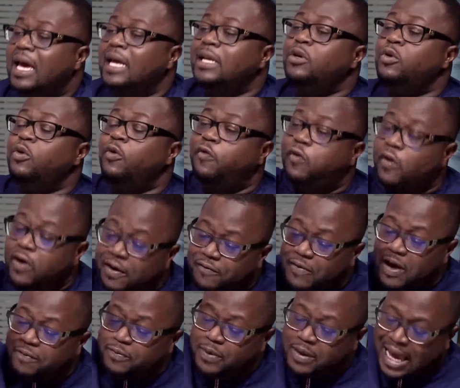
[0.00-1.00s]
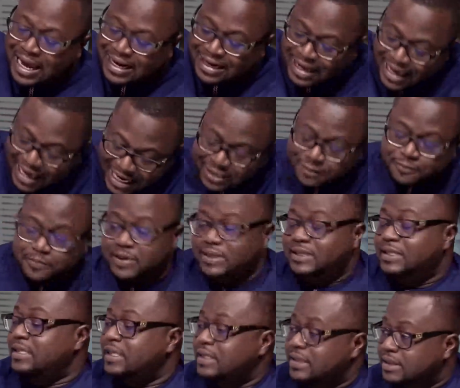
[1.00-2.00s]
And he will forever be an
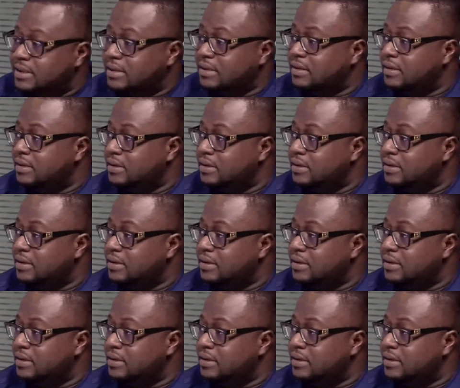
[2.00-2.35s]
ex-president.